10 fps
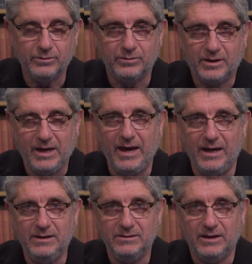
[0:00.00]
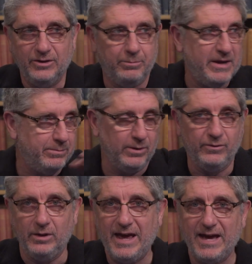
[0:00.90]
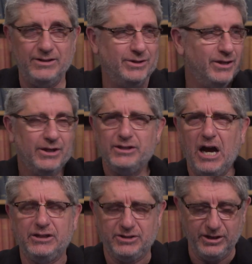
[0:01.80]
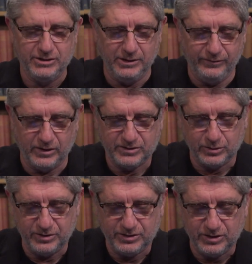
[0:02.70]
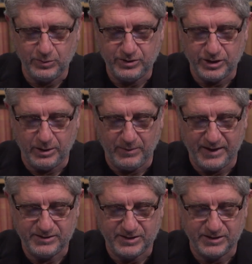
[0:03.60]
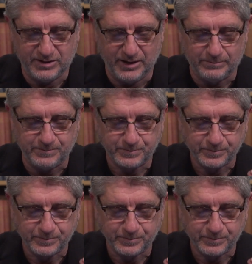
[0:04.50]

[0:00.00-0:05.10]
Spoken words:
the king and the people of the land, God's going to deliver us. So this is what Jeremiah says to him.